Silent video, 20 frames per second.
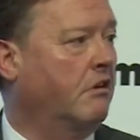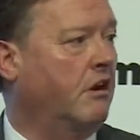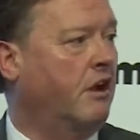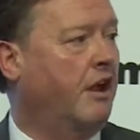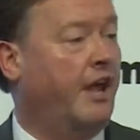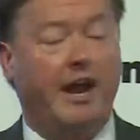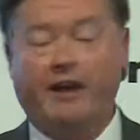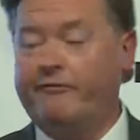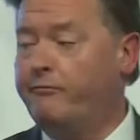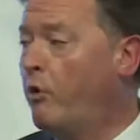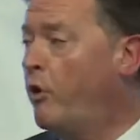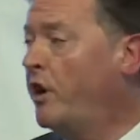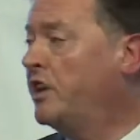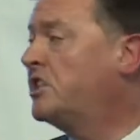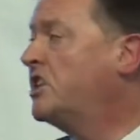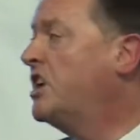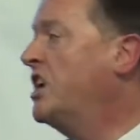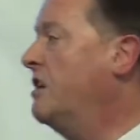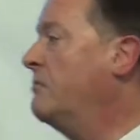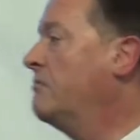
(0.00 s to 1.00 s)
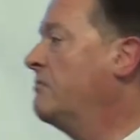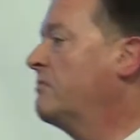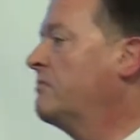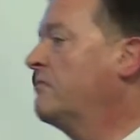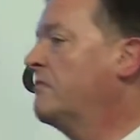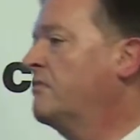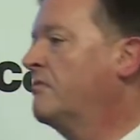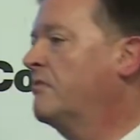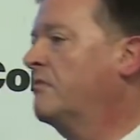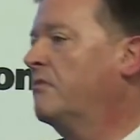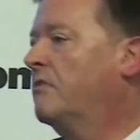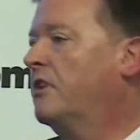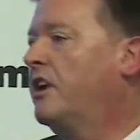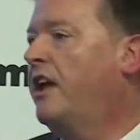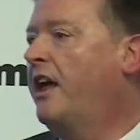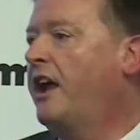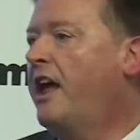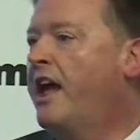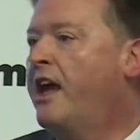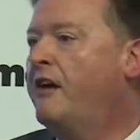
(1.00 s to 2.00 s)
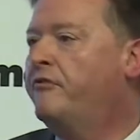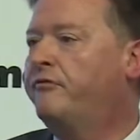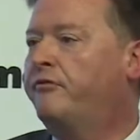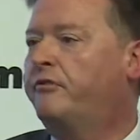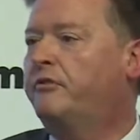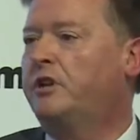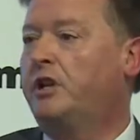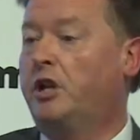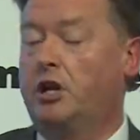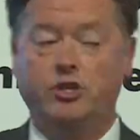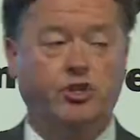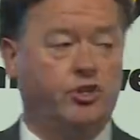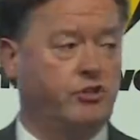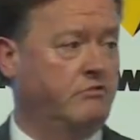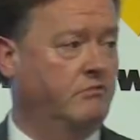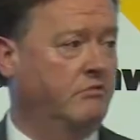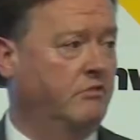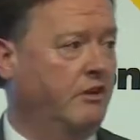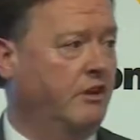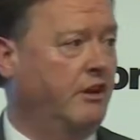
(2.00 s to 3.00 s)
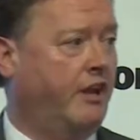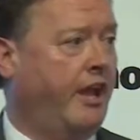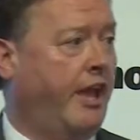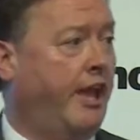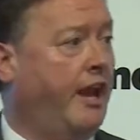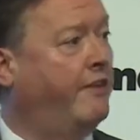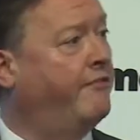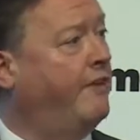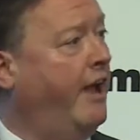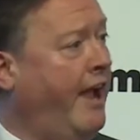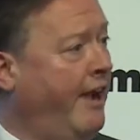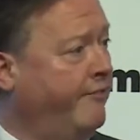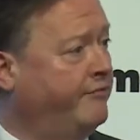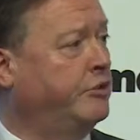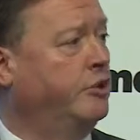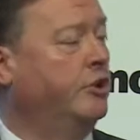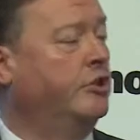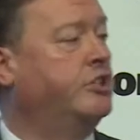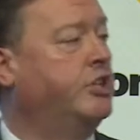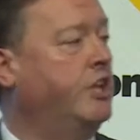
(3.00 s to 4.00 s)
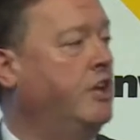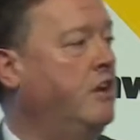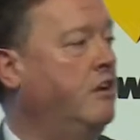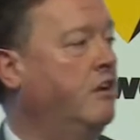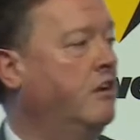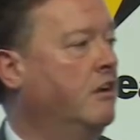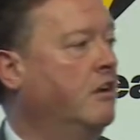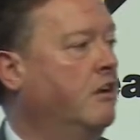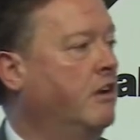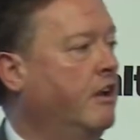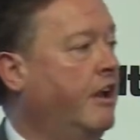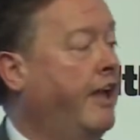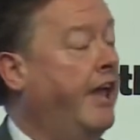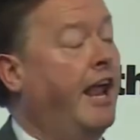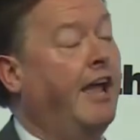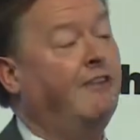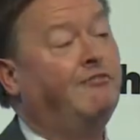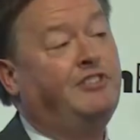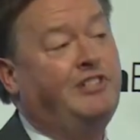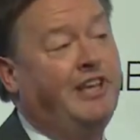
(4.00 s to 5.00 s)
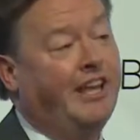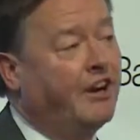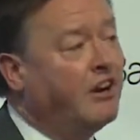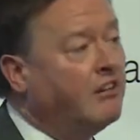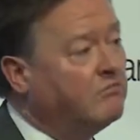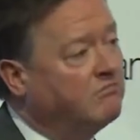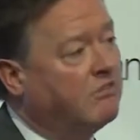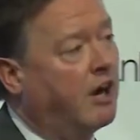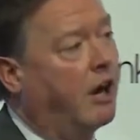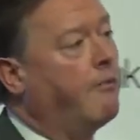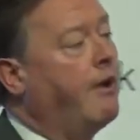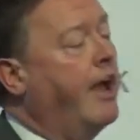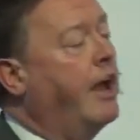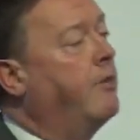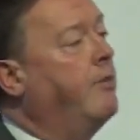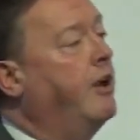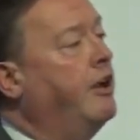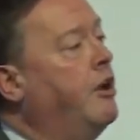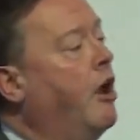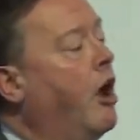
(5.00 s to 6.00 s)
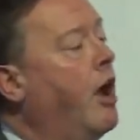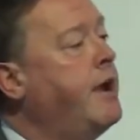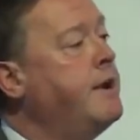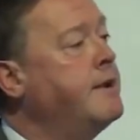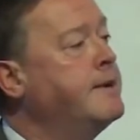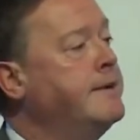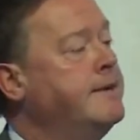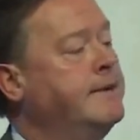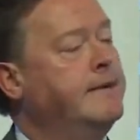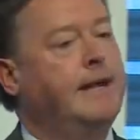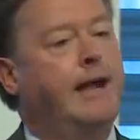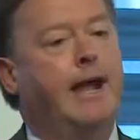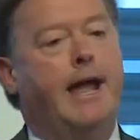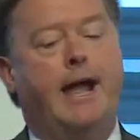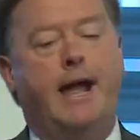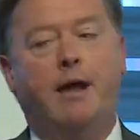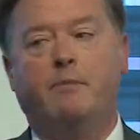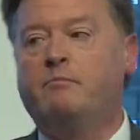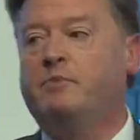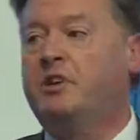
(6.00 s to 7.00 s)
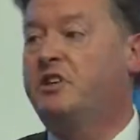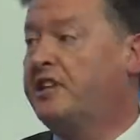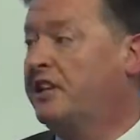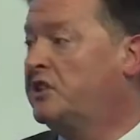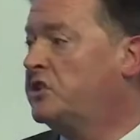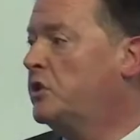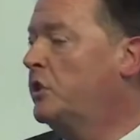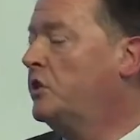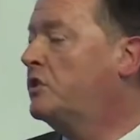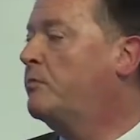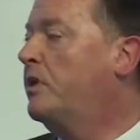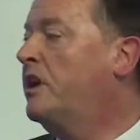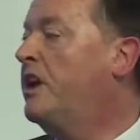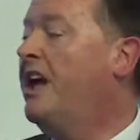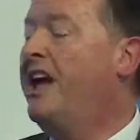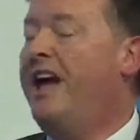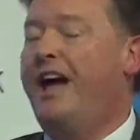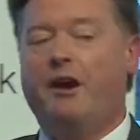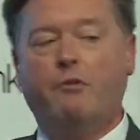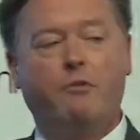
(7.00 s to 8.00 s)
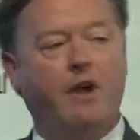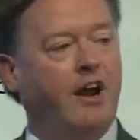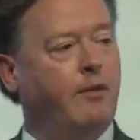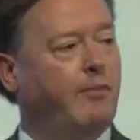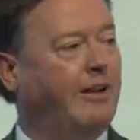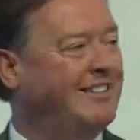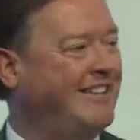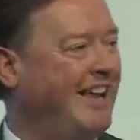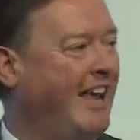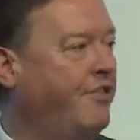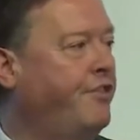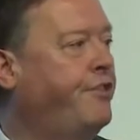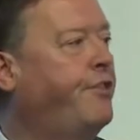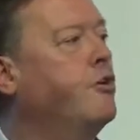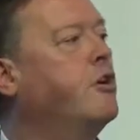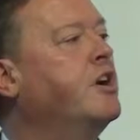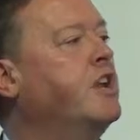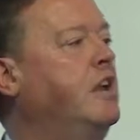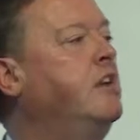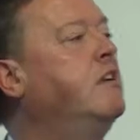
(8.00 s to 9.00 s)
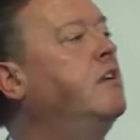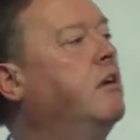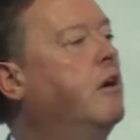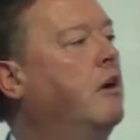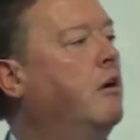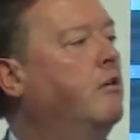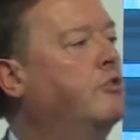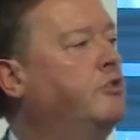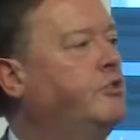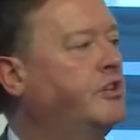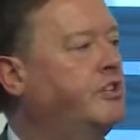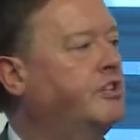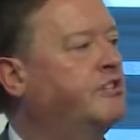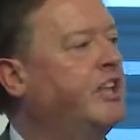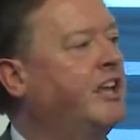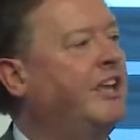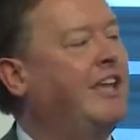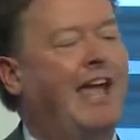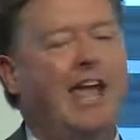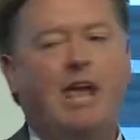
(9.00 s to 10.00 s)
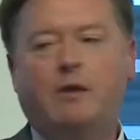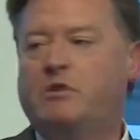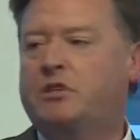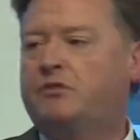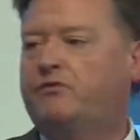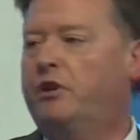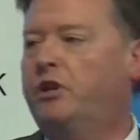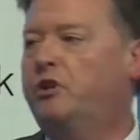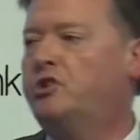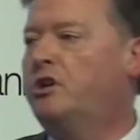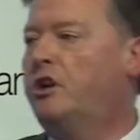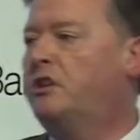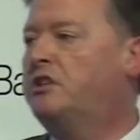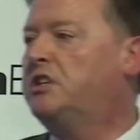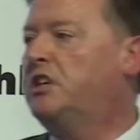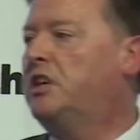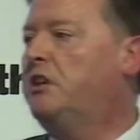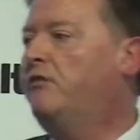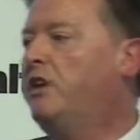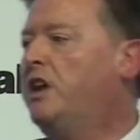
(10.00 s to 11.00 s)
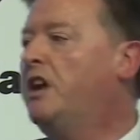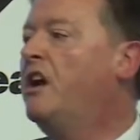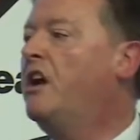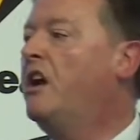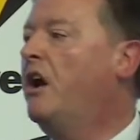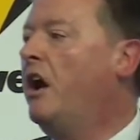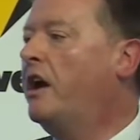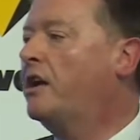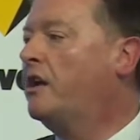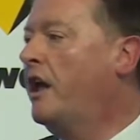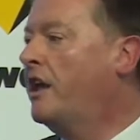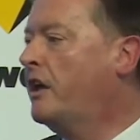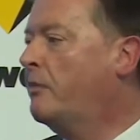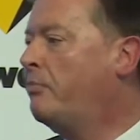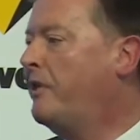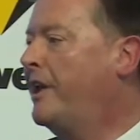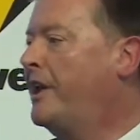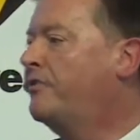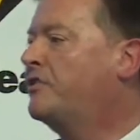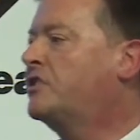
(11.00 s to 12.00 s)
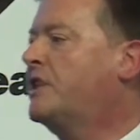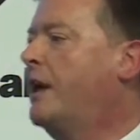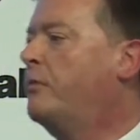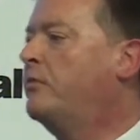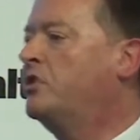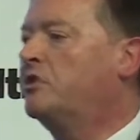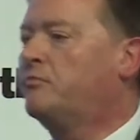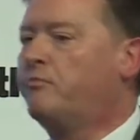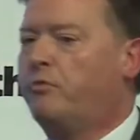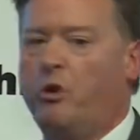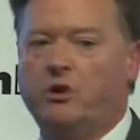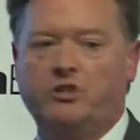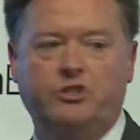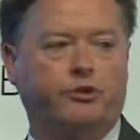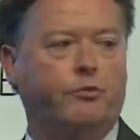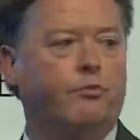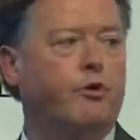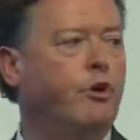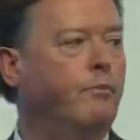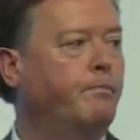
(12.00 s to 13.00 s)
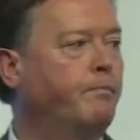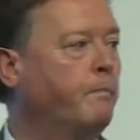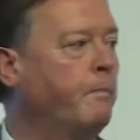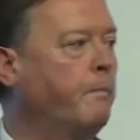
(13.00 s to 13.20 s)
Can I have morning tea? Can I have lunch? Can I have afternoon tea? Can I have dinner around about 9? Because that suits me. And around about 10:30, just as the game is finishing on TV, I'd like a plate of sandwiches brought to the room.